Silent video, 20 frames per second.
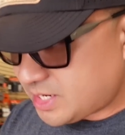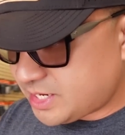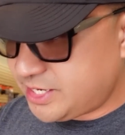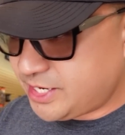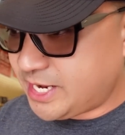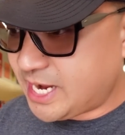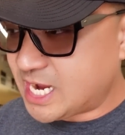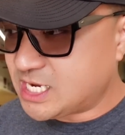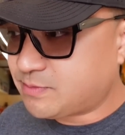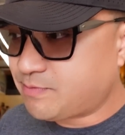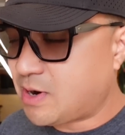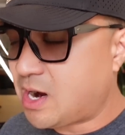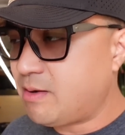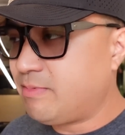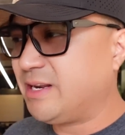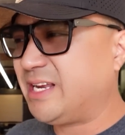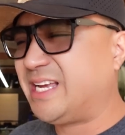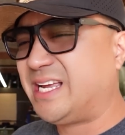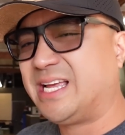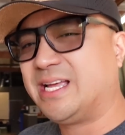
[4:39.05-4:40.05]
You guys
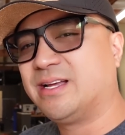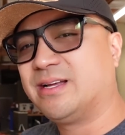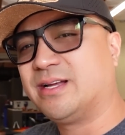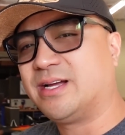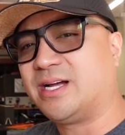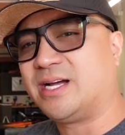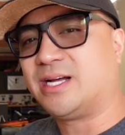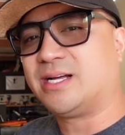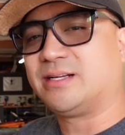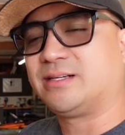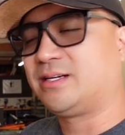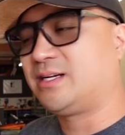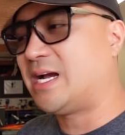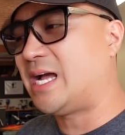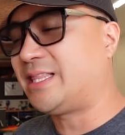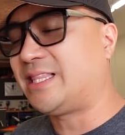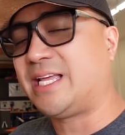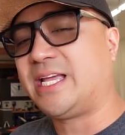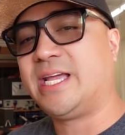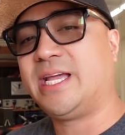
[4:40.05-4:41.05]
probably
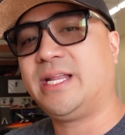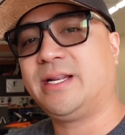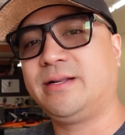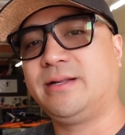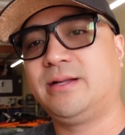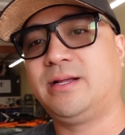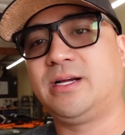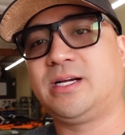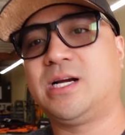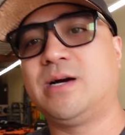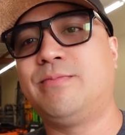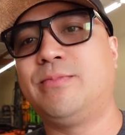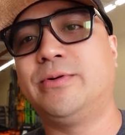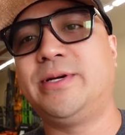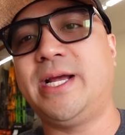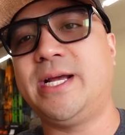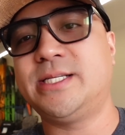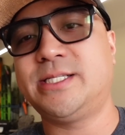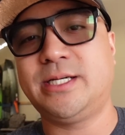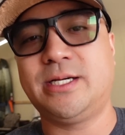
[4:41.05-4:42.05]
got the hint a couple
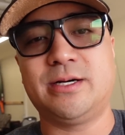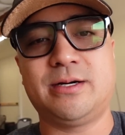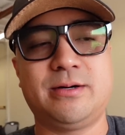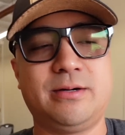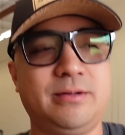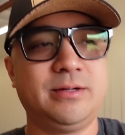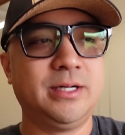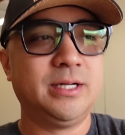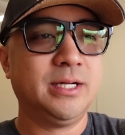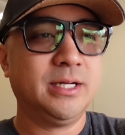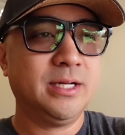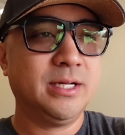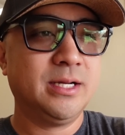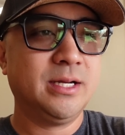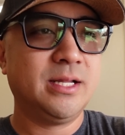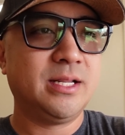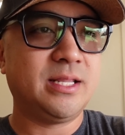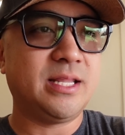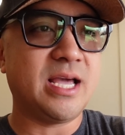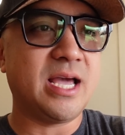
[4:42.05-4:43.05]
days ago
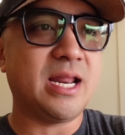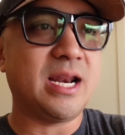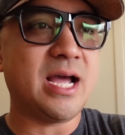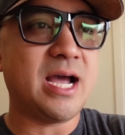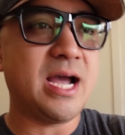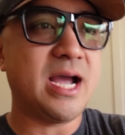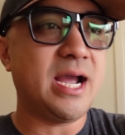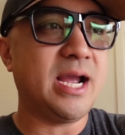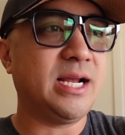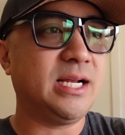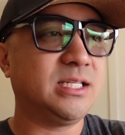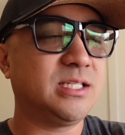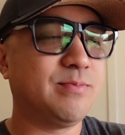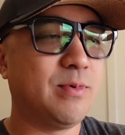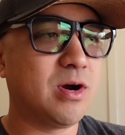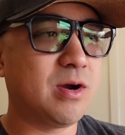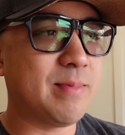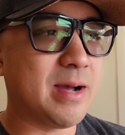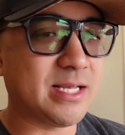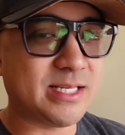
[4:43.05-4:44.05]
that I
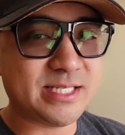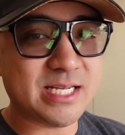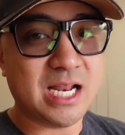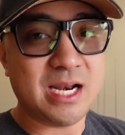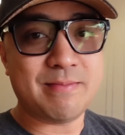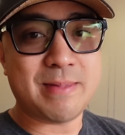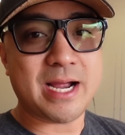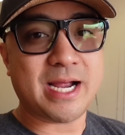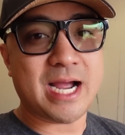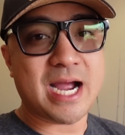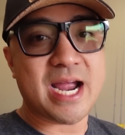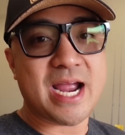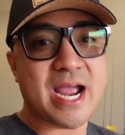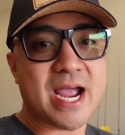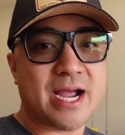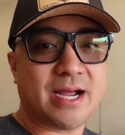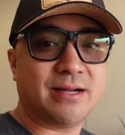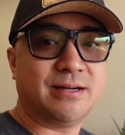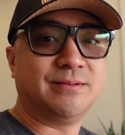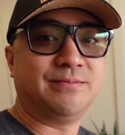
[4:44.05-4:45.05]
spoke about selling my
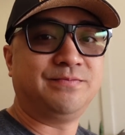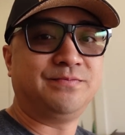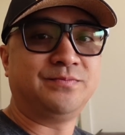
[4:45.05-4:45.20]
kayak.